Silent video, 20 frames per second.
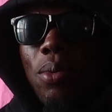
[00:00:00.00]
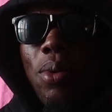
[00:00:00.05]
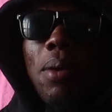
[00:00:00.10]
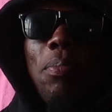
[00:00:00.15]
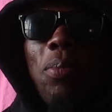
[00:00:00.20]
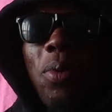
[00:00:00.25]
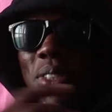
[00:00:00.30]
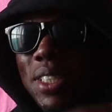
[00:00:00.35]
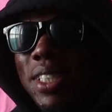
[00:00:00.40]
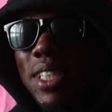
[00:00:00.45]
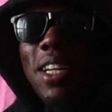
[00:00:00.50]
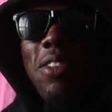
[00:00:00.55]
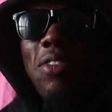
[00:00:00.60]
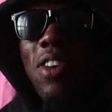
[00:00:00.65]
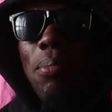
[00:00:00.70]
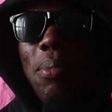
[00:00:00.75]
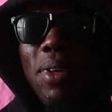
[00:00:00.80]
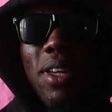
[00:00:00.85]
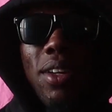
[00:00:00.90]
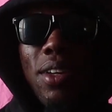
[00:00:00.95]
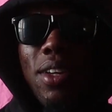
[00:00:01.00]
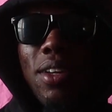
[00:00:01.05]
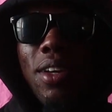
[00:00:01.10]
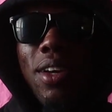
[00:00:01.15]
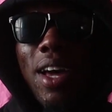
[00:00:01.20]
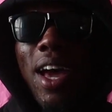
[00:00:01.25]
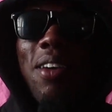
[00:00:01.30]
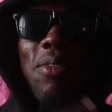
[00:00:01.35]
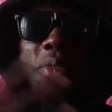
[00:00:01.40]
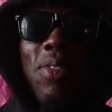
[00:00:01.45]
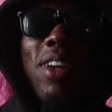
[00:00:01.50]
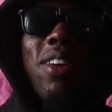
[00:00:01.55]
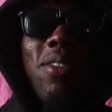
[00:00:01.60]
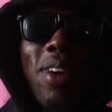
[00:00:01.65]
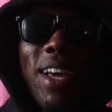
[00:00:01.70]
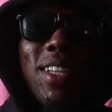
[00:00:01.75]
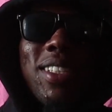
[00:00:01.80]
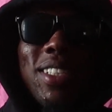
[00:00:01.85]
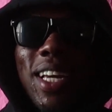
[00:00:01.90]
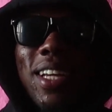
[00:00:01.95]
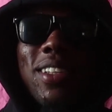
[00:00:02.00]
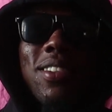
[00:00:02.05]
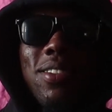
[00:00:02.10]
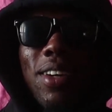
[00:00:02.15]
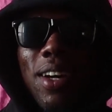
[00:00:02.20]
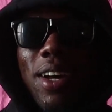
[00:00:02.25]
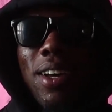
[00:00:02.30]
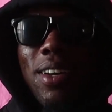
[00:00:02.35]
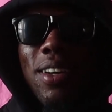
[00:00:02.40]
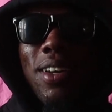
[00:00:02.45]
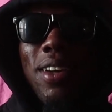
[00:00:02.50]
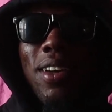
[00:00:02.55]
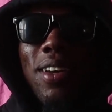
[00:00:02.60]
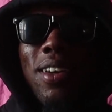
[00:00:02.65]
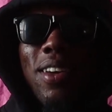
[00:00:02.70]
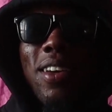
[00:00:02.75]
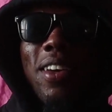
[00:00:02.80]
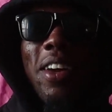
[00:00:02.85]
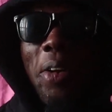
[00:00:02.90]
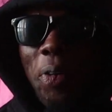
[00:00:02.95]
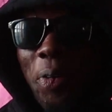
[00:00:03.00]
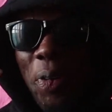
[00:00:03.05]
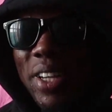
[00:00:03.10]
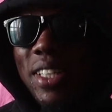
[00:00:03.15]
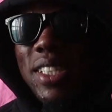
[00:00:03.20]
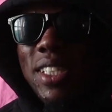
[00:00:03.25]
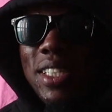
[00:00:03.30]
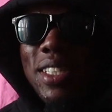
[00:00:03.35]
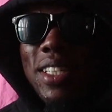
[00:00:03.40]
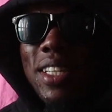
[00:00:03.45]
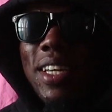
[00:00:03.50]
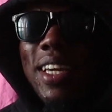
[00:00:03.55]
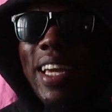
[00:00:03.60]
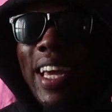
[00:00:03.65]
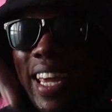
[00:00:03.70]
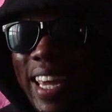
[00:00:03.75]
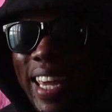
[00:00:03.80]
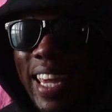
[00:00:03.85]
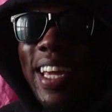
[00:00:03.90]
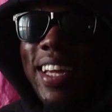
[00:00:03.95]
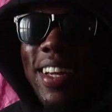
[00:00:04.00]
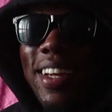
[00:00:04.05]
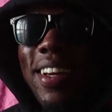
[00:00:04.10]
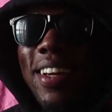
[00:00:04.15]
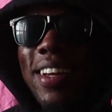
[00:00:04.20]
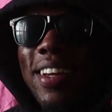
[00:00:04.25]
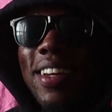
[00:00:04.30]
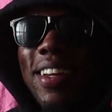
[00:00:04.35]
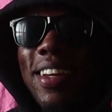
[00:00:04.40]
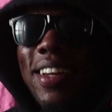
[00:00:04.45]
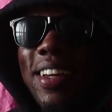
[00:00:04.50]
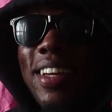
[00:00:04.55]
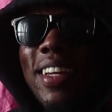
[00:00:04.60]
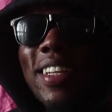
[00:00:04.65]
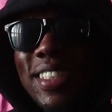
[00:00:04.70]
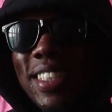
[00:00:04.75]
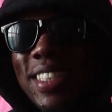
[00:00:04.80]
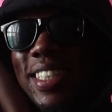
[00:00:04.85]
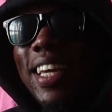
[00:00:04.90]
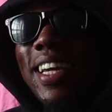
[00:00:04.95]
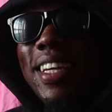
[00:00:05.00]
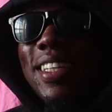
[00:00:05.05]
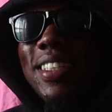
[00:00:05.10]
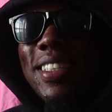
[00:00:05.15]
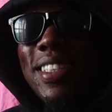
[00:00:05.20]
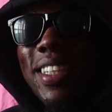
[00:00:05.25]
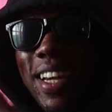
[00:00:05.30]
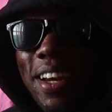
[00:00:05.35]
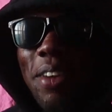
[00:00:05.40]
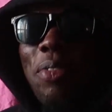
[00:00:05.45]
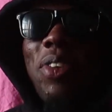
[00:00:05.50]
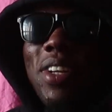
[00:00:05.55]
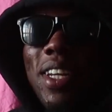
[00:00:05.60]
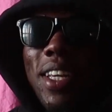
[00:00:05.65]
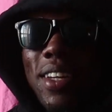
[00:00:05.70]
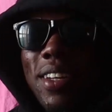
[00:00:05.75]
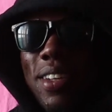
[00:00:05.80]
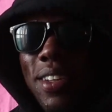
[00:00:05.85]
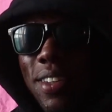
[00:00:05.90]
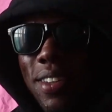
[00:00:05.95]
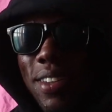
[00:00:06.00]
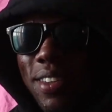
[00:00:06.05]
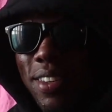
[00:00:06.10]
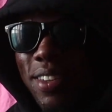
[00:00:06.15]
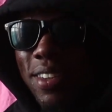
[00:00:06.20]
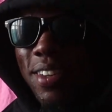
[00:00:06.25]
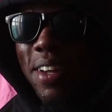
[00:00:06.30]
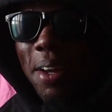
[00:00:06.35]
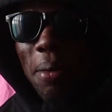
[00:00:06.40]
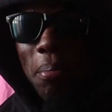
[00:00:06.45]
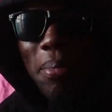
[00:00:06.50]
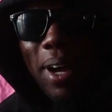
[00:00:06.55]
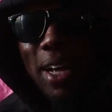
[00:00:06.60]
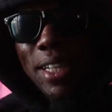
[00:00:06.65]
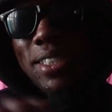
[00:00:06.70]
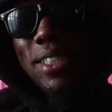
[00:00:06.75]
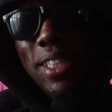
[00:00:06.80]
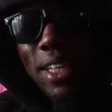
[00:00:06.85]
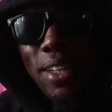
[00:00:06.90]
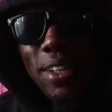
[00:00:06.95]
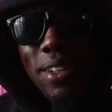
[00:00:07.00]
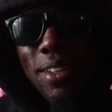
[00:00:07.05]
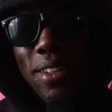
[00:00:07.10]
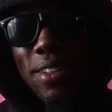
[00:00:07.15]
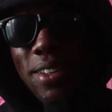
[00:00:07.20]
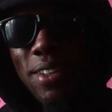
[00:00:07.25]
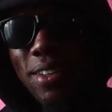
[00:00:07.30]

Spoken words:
Well, personally for me, I feel Rise stands for risk in sex every day. Mad thing.